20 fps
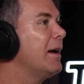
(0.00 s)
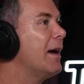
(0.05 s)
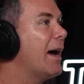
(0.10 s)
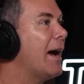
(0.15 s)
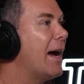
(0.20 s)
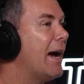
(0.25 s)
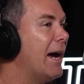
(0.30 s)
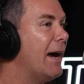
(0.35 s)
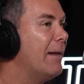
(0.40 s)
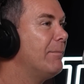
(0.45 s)

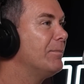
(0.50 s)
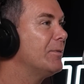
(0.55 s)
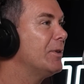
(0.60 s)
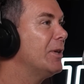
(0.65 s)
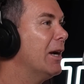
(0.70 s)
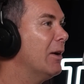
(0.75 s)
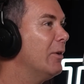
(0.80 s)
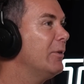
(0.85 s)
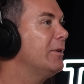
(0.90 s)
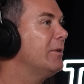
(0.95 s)
And
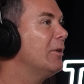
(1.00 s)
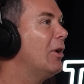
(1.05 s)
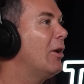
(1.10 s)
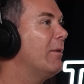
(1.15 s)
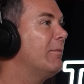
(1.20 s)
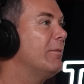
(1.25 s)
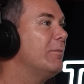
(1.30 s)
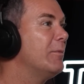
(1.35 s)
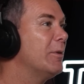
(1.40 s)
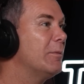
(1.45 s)

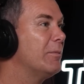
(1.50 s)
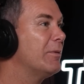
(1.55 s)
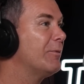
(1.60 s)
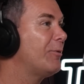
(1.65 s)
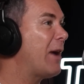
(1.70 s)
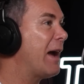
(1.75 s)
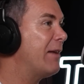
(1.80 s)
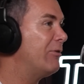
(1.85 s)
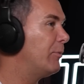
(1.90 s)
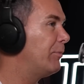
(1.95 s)

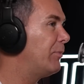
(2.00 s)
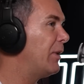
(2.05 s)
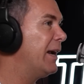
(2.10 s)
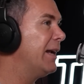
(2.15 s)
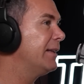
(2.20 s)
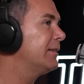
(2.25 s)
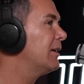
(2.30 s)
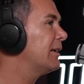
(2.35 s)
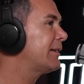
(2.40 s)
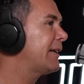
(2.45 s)
favourite
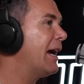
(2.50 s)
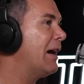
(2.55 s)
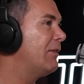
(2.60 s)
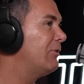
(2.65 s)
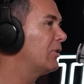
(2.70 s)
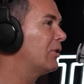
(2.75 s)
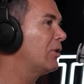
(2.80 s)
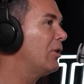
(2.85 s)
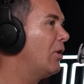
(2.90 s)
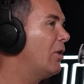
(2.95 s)
brand,
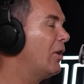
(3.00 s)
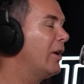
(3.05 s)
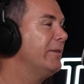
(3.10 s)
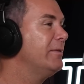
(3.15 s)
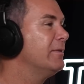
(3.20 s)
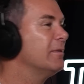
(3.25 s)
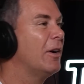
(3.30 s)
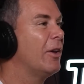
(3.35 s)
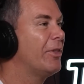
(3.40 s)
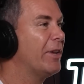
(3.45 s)
Calvin Klein.
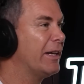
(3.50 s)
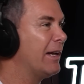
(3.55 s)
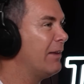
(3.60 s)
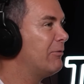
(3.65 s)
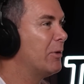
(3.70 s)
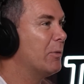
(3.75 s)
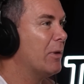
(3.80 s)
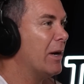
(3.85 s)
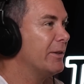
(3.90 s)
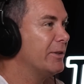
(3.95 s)
I think
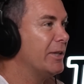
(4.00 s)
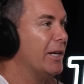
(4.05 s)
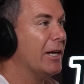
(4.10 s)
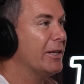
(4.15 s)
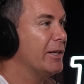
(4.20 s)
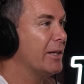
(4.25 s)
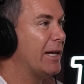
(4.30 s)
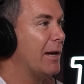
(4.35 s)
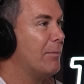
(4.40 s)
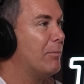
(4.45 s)
everyone,
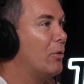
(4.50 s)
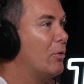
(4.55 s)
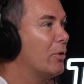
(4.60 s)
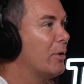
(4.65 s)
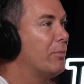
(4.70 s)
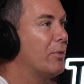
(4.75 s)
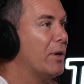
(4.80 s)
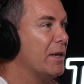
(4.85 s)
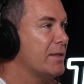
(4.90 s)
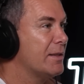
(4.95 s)
you get bought a
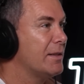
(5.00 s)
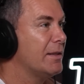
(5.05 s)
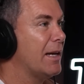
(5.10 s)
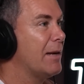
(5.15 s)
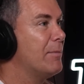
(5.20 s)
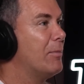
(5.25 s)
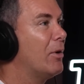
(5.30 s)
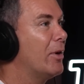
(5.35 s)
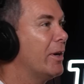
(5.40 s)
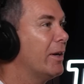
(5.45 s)
present, they
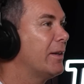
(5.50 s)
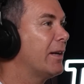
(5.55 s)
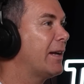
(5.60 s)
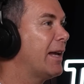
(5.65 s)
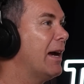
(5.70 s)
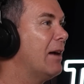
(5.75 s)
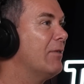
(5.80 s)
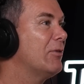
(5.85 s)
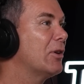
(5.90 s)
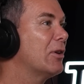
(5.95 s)
buy you the
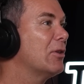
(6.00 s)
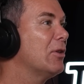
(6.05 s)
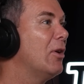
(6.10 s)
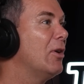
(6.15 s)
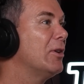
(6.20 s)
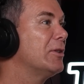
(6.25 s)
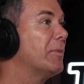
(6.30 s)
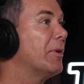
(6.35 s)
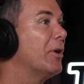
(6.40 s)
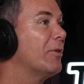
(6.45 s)
Calvin
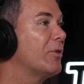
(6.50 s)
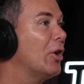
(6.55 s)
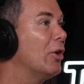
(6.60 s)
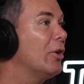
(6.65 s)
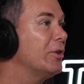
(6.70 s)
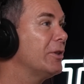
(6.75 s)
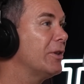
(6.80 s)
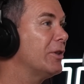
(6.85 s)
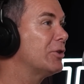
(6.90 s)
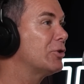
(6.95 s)
Kleins. But I've got
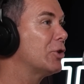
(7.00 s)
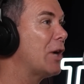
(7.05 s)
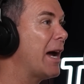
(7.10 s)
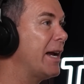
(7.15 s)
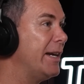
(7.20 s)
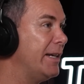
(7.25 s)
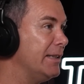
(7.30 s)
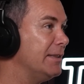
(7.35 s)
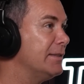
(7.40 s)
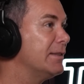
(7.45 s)
onto the
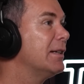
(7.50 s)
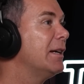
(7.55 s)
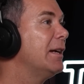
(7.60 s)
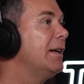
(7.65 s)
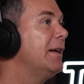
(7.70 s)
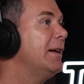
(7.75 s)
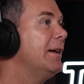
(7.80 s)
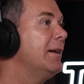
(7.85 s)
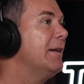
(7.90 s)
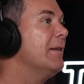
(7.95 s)
tradies.
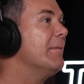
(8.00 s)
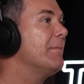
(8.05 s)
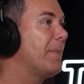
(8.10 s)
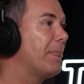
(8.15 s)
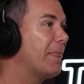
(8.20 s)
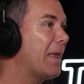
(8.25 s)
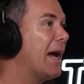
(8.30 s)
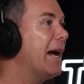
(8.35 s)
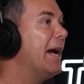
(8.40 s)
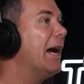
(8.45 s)

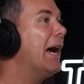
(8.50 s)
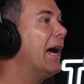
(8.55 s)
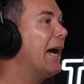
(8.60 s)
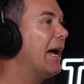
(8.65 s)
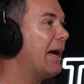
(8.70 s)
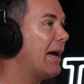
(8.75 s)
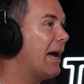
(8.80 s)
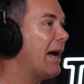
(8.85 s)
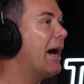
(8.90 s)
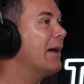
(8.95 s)
They
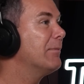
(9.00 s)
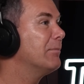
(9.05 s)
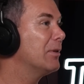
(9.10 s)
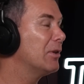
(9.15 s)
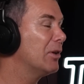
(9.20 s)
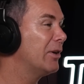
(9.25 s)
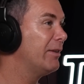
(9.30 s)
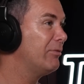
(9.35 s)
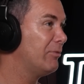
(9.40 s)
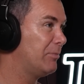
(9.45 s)
are
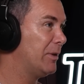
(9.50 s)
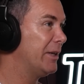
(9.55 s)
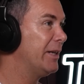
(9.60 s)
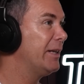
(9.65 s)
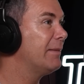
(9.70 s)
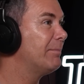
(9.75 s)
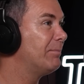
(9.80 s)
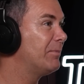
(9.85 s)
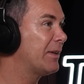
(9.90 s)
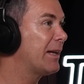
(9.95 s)

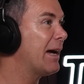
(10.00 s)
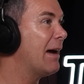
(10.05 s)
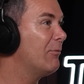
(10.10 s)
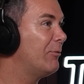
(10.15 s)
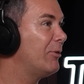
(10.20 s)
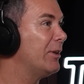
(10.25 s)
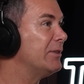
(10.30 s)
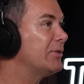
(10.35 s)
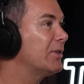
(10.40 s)
unbelievably comfy.